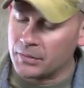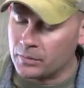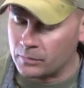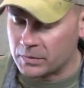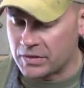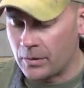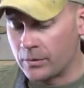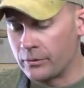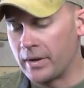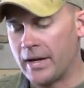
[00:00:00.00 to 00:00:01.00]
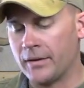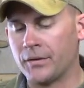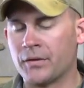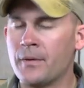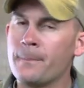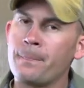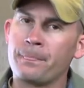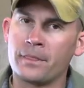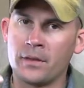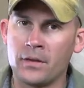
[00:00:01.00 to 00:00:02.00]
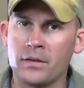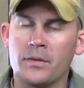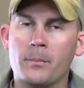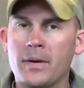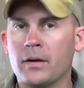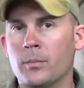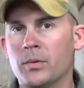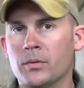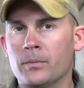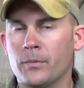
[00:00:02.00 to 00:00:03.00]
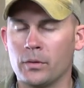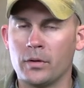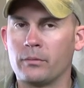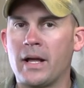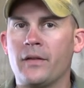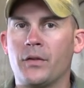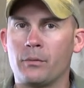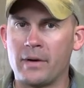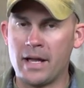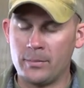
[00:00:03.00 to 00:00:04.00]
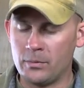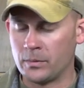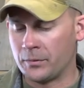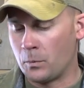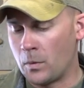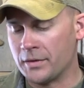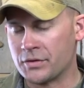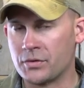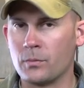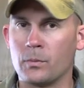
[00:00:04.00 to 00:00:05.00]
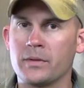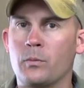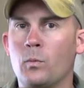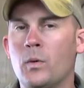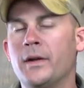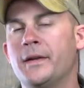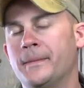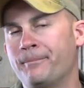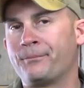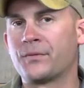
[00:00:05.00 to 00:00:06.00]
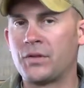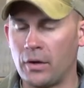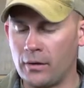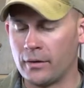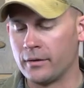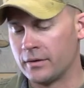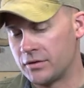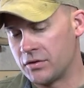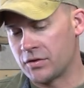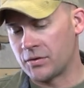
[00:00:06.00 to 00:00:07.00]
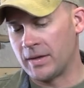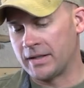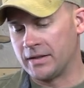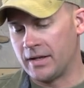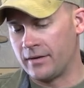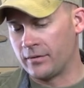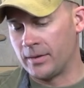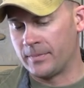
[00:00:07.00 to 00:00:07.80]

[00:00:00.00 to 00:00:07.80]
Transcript: doing was going around the marabou or around the rabbit with one with one turn just so I could cover